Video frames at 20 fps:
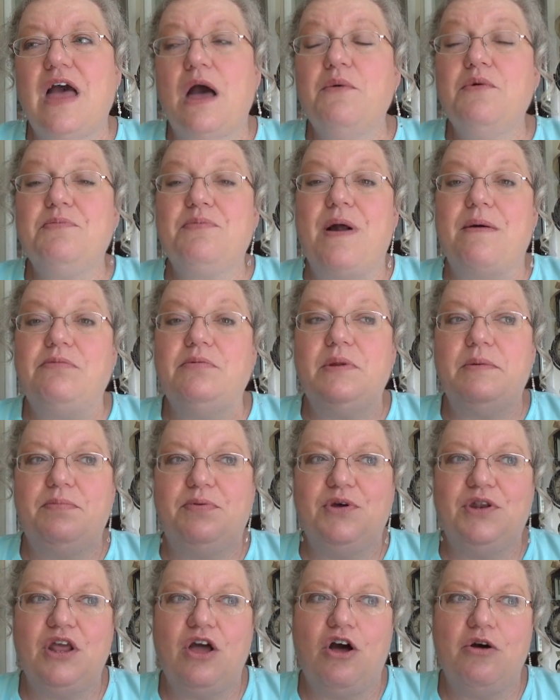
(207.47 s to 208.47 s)
I would probably
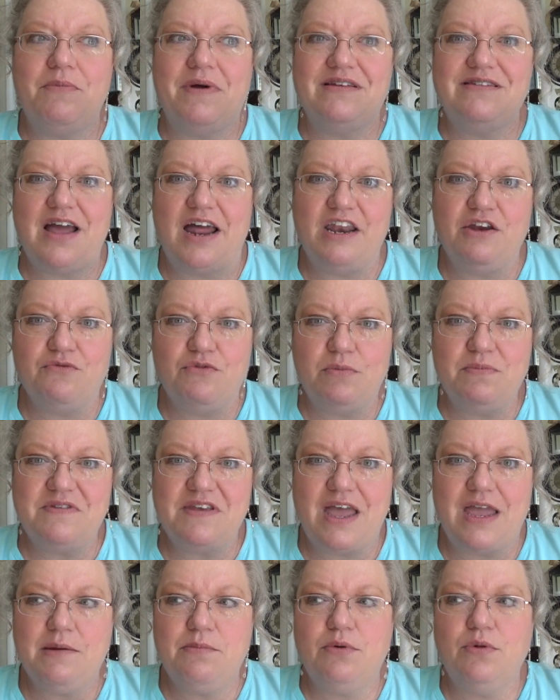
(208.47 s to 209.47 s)
put it on my dining room
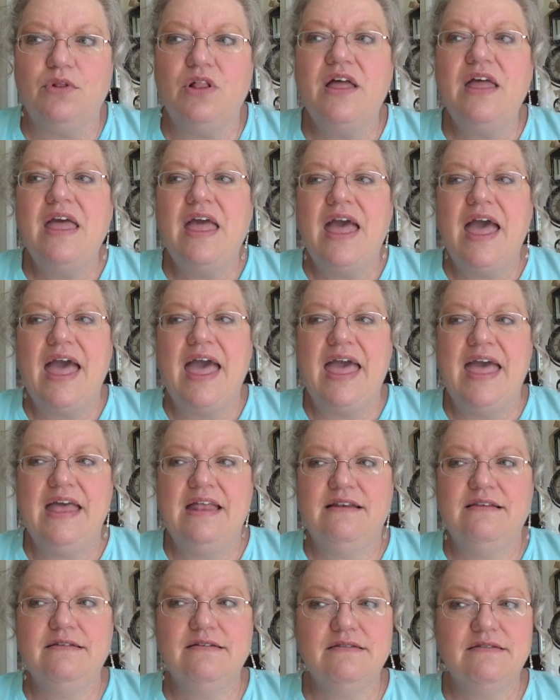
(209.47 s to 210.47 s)
table
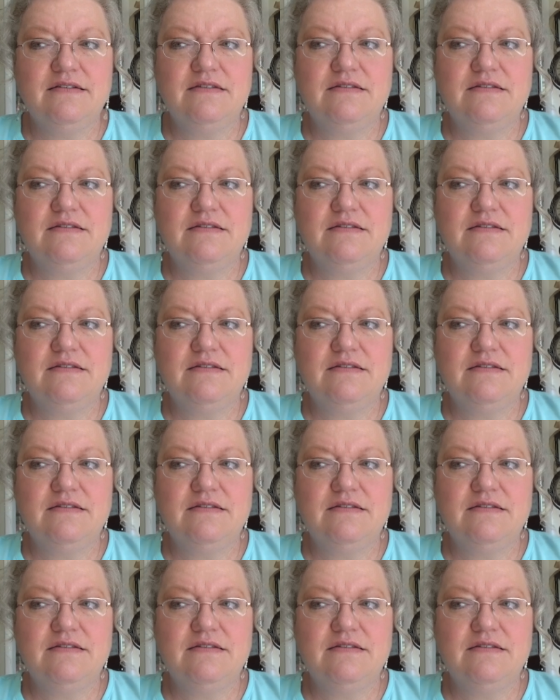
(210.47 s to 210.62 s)
and